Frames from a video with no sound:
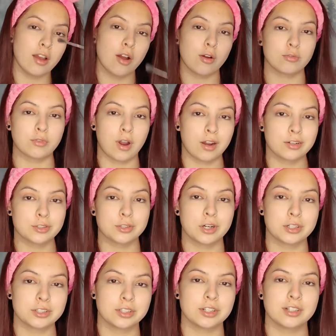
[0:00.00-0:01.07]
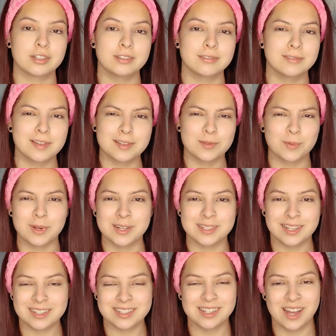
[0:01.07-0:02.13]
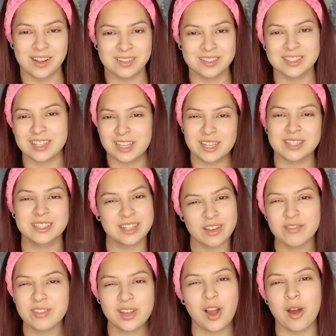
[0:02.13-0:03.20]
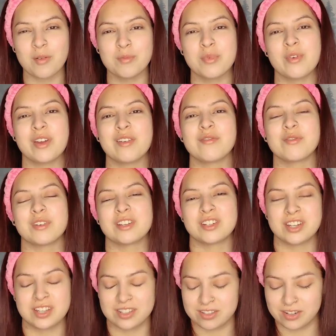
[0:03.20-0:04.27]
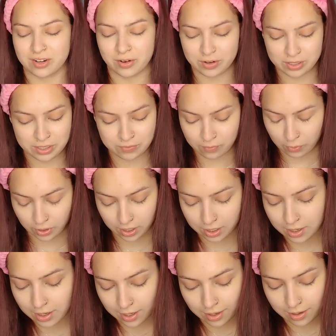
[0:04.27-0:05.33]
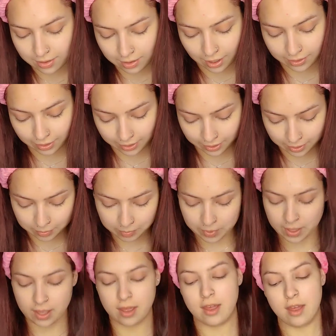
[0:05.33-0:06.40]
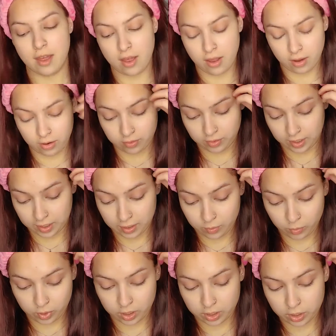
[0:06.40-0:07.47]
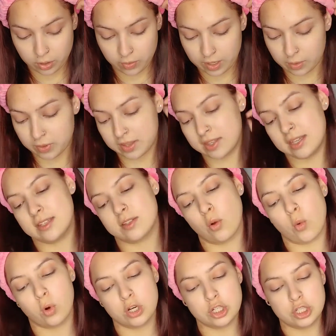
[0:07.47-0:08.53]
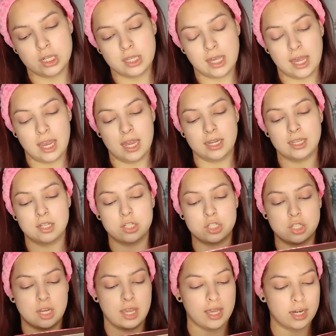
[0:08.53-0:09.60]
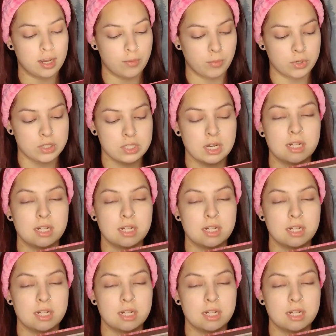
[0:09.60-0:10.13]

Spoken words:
a rock structure. As weird as that sounds, like it's definitely on point for the shades that they're going to for. I like it. Alrighty, we're gonna go in with this orangey canyon shade and we're just